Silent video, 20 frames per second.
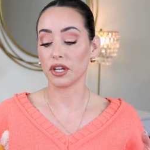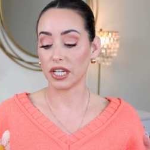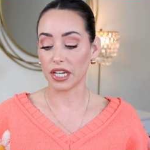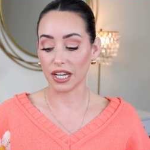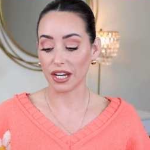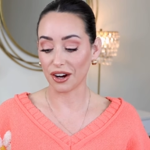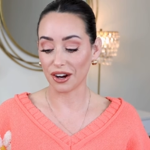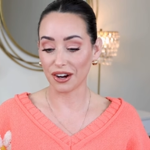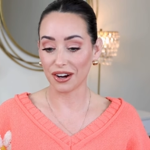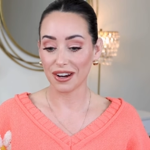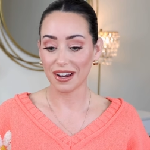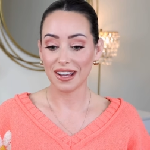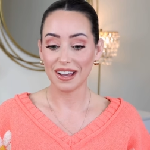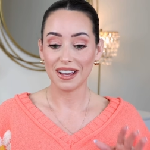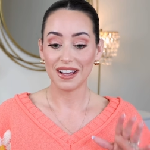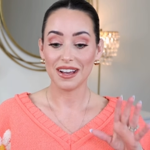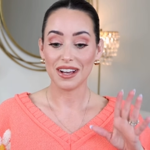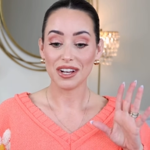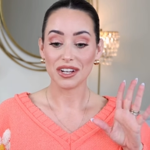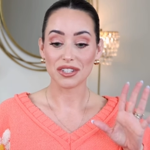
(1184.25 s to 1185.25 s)
year.
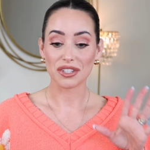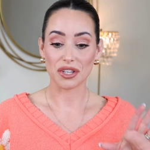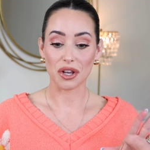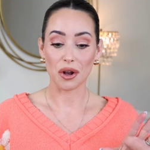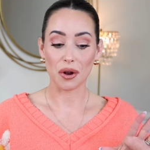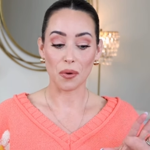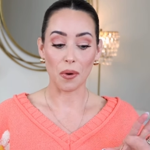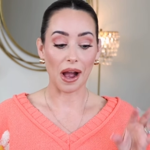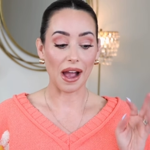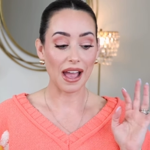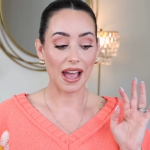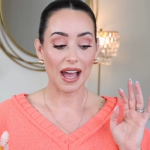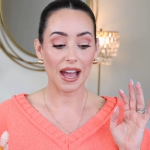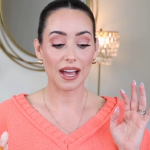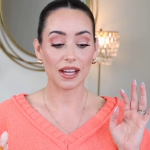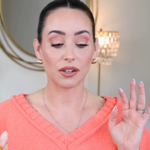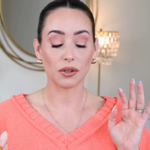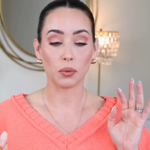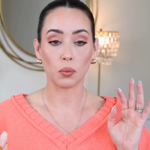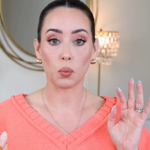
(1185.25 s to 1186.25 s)
So I
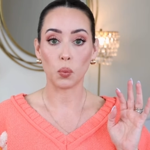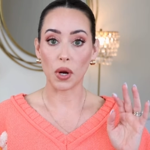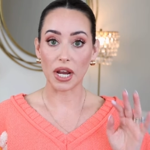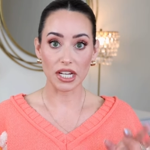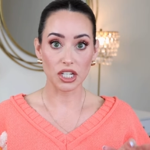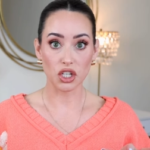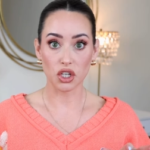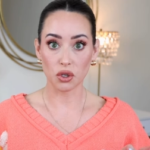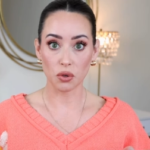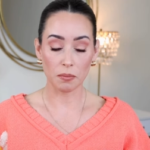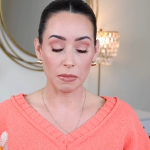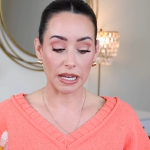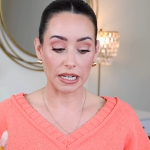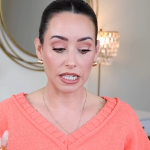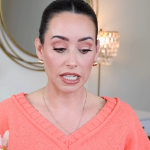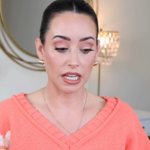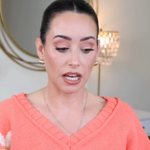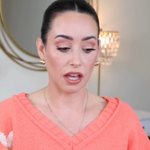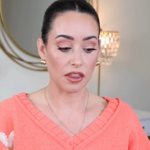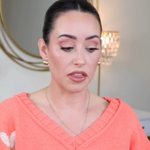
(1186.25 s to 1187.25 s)
had way too
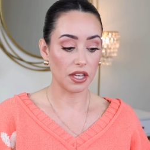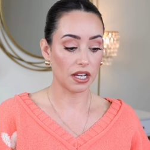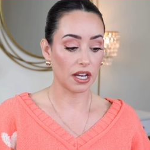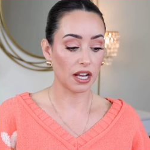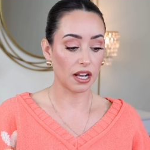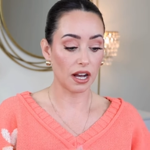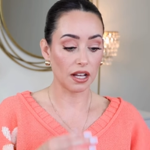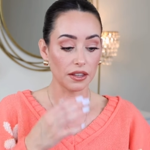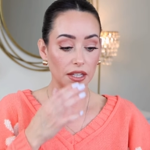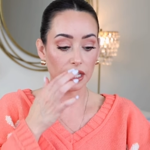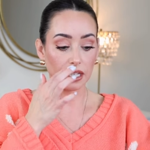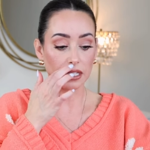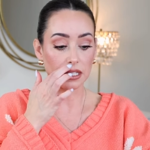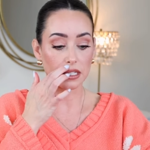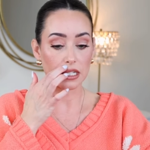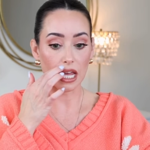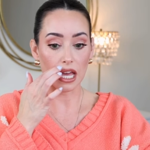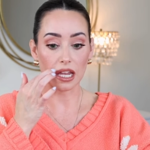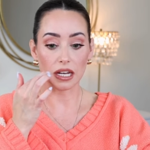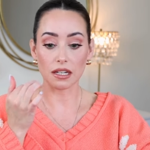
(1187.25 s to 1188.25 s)
many. I think I got like
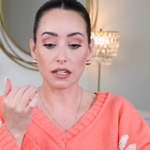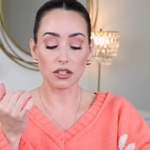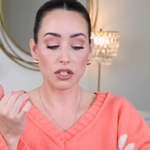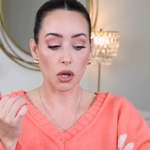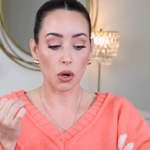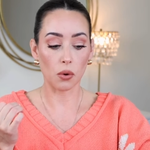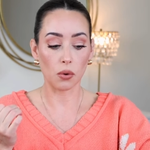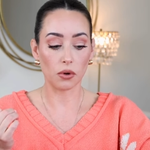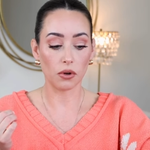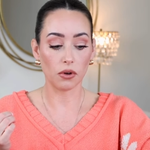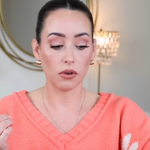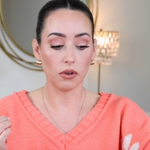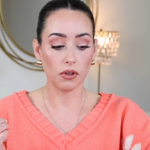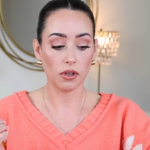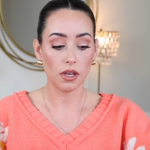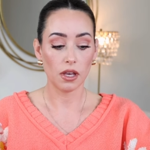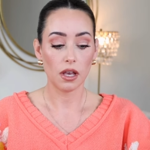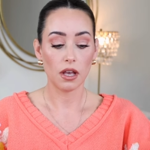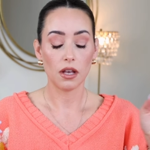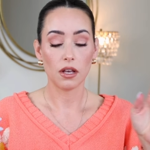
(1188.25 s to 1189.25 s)
10 in total.
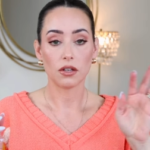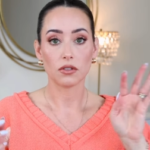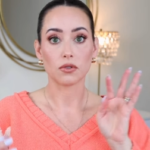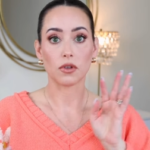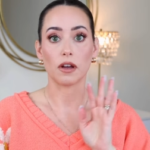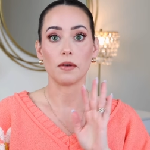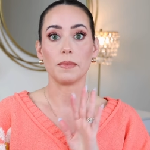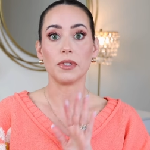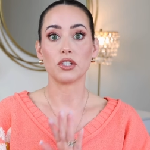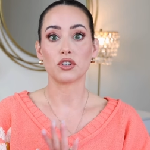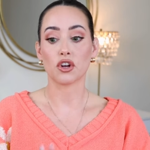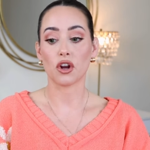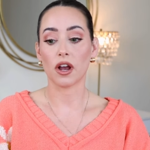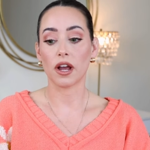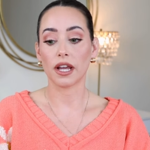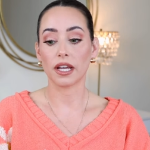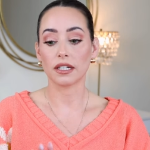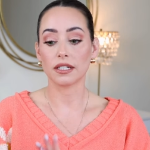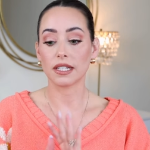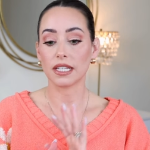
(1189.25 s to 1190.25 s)
So I've been
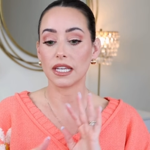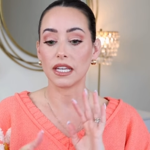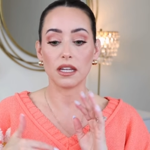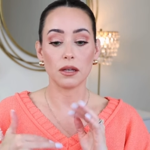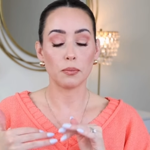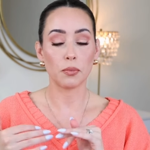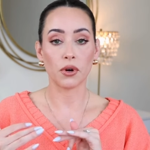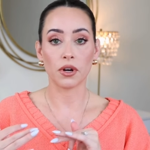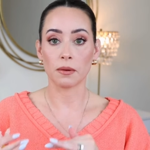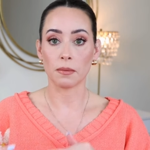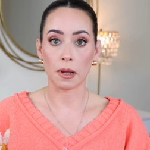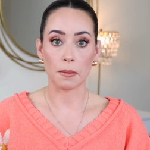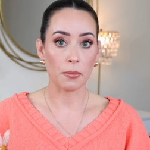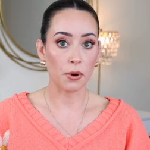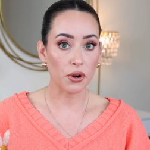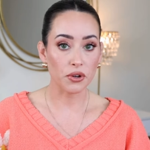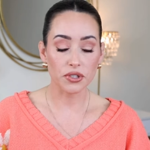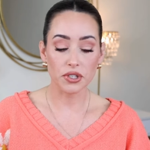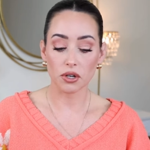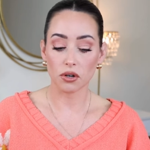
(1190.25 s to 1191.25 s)
trying to keep one in my
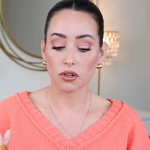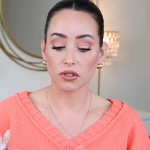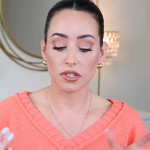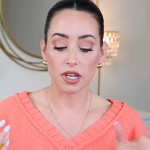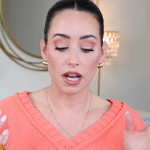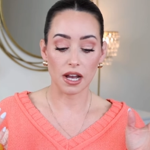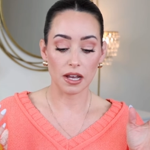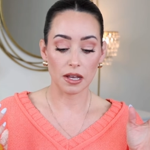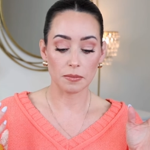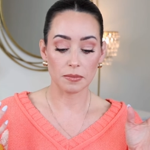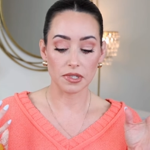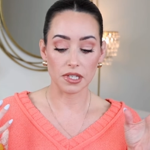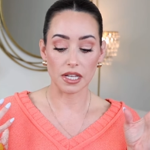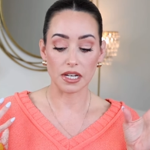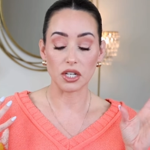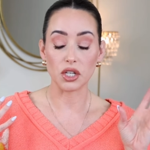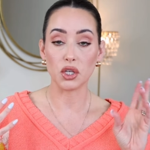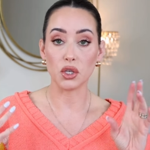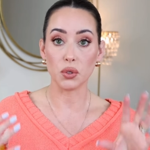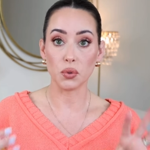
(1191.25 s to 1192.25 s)
purse at all times
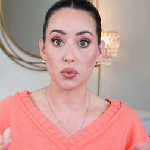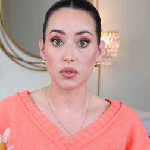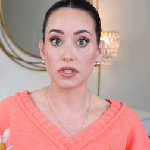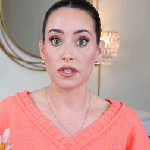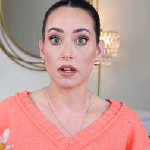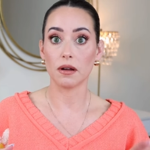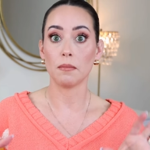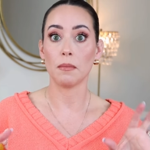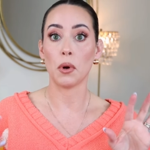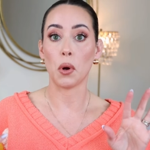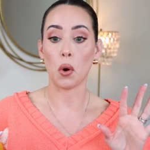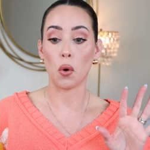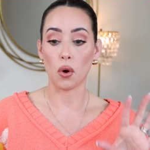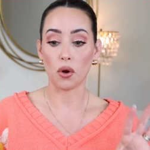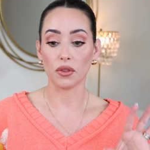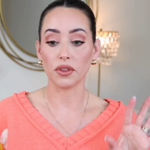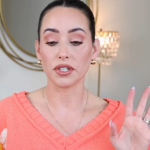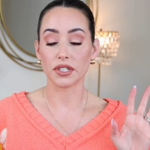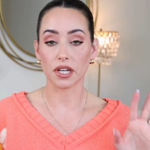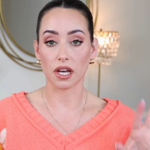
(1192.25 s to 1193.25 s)
and use them
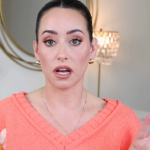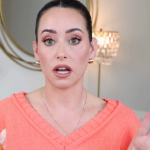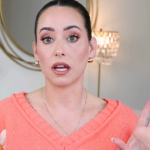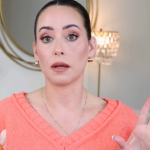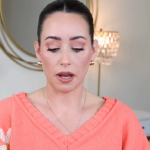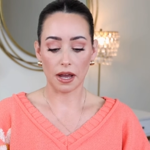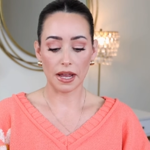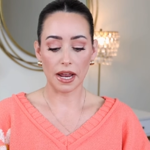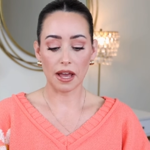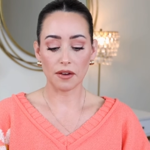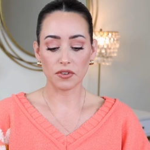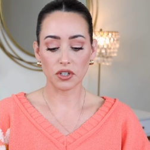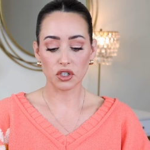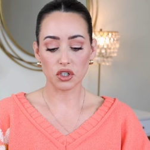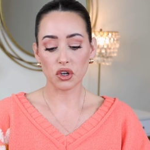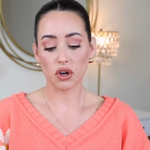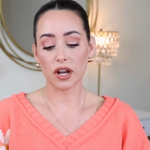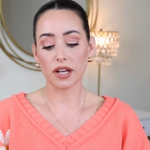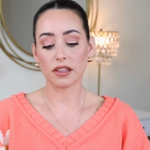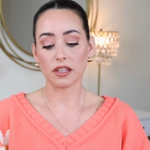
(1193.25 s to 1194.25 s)
all the time. I haven't
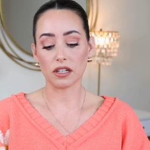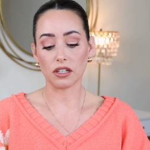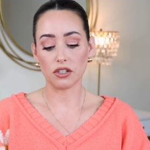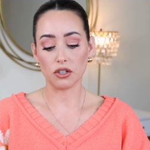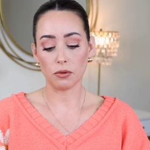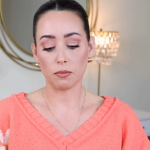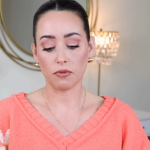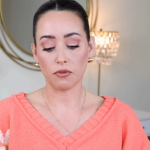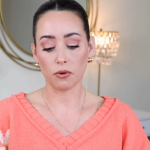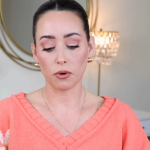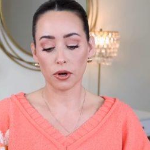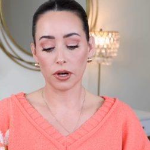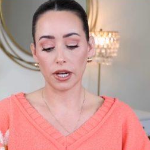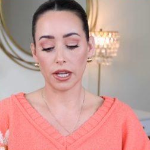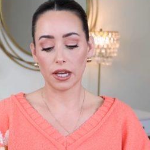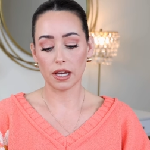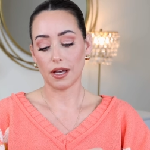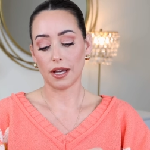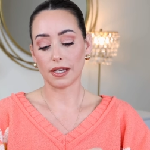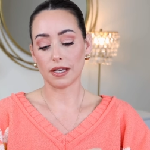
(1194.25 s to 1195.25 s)
tried the dupe for it
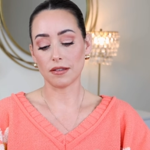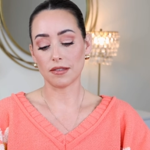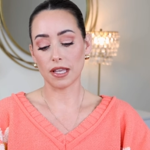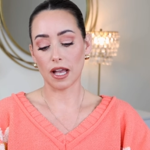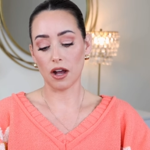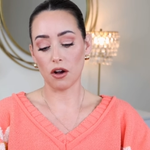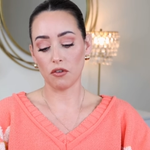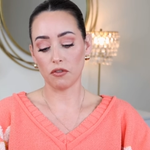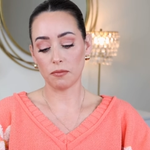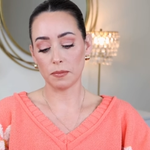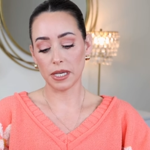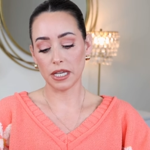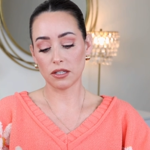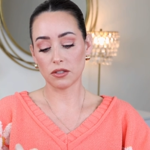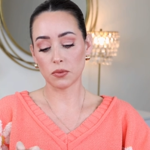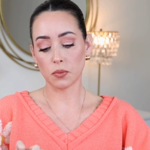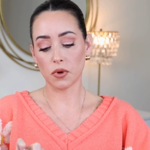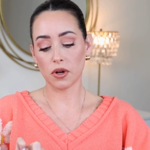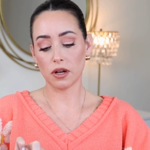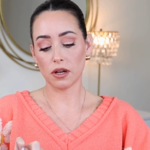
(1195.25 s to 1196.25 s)
yet. I guess e.l.f.
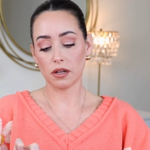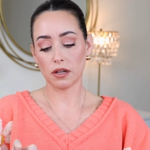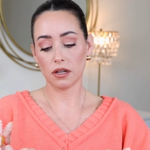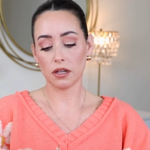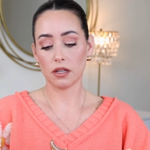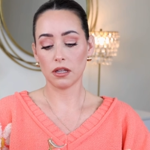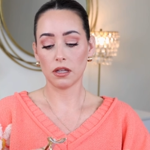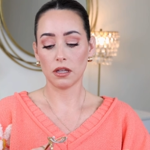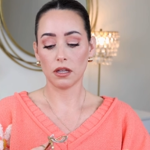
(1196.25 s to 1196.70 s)
makes one